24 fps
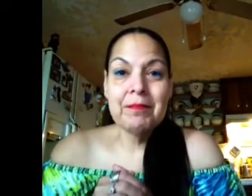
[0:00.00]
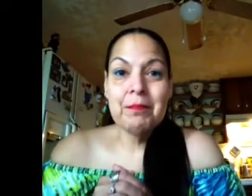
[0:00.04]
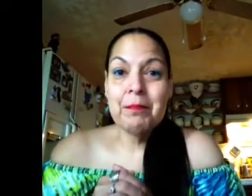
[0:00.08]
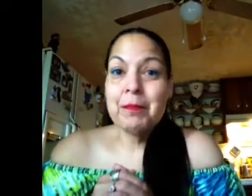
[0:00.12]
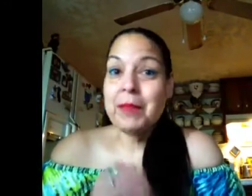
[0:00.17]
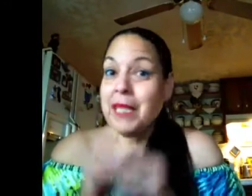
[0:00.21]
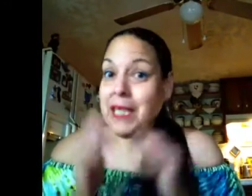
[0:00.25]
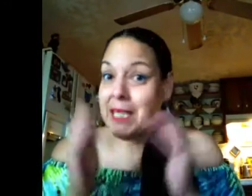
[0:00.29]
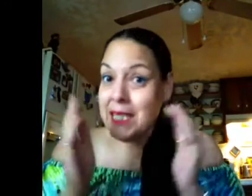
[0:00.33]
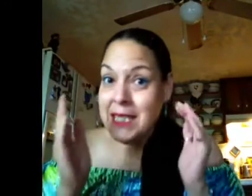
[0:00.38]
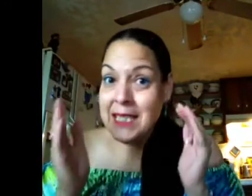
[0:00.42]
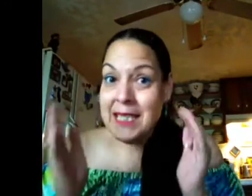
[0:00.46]

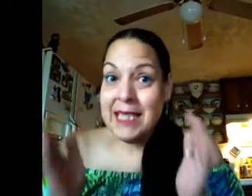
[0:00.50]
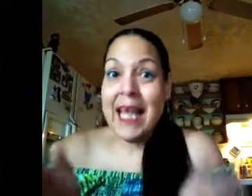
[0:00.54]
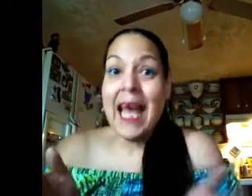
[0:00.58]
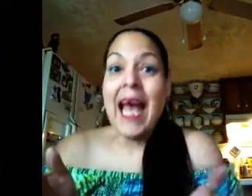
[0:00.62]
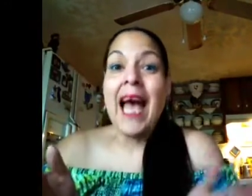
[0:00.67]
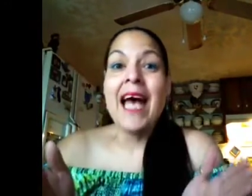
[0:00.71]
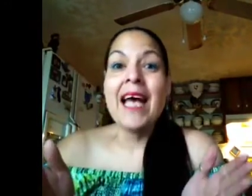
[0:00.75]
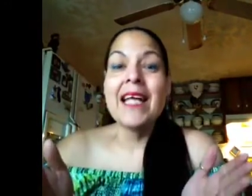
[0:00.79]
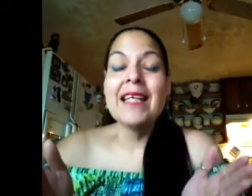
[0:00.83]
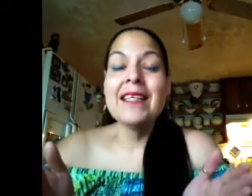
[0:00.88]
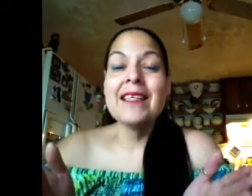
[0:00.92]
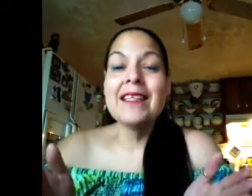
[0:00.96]
because
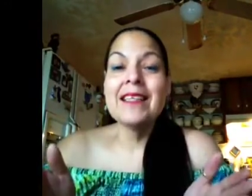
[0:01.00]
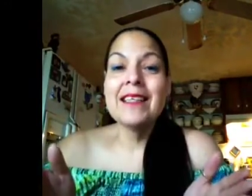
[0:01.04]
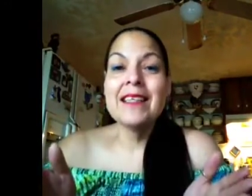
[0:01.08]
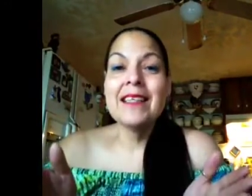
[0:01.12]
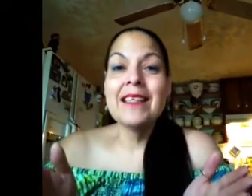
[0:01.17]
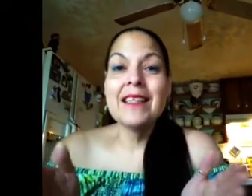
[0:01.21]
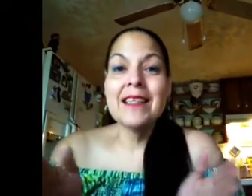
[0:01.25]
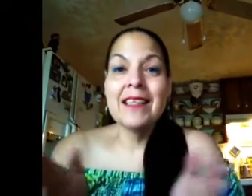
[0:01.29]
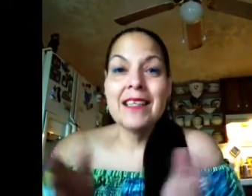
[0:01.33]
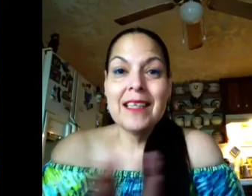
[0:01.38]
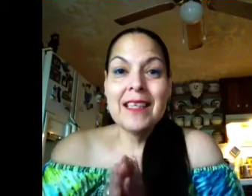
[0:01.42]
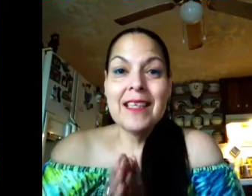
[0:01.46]
that
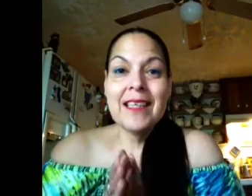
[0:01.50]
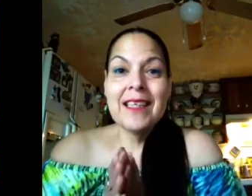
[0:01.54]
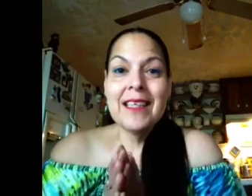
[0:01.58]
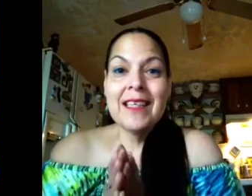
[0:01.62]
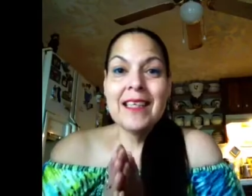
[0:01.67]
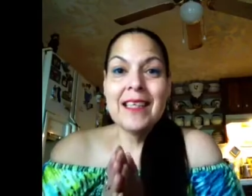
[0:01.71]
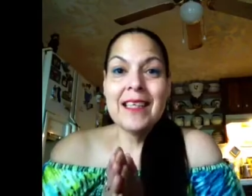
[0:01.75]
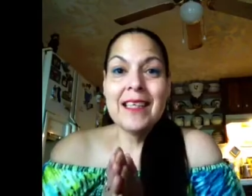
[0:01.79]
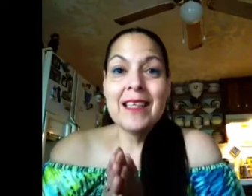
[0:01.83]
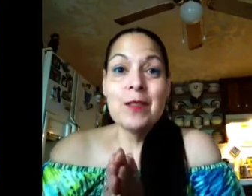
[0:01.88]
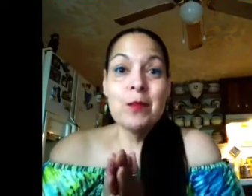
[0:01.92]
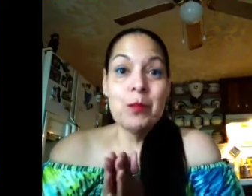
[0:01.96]

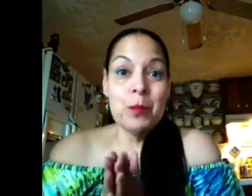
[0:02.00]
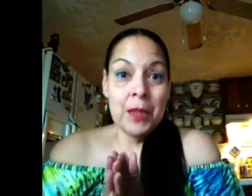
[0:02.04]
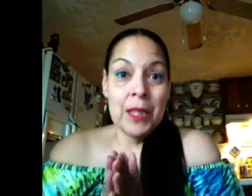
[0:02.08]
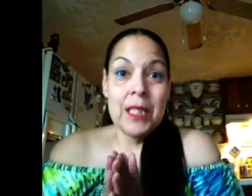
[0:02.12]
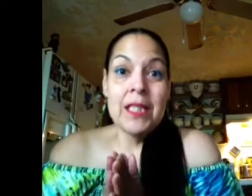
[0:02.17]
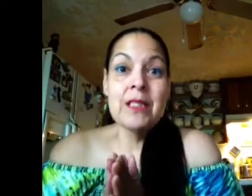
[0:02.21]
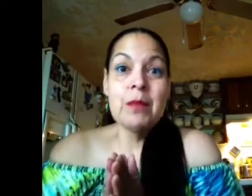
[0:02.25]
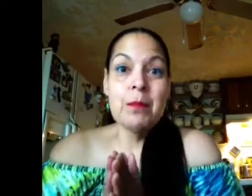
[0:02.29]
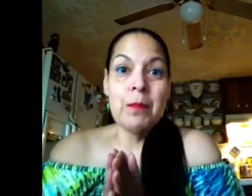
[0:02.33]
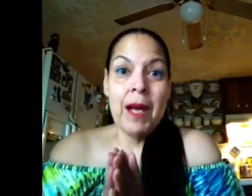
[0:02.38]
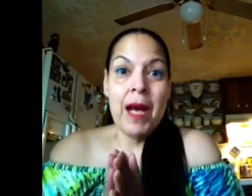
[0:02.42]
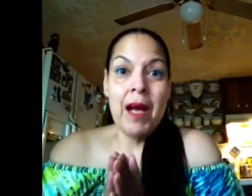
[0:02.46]
is what
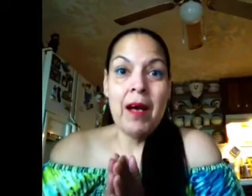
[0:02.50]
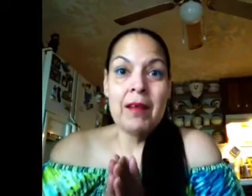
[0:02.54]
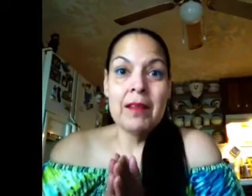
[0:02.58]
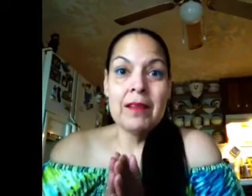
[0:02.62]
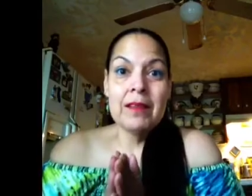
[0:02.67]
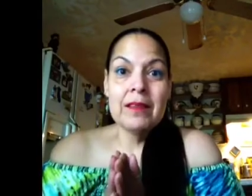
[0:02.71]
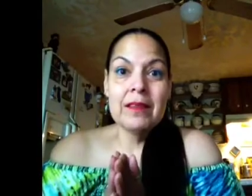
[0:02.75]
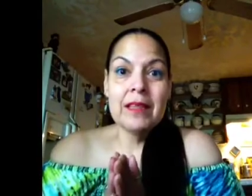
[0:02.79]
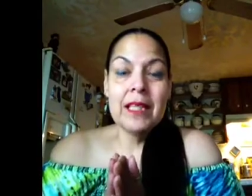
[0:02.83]
it's about.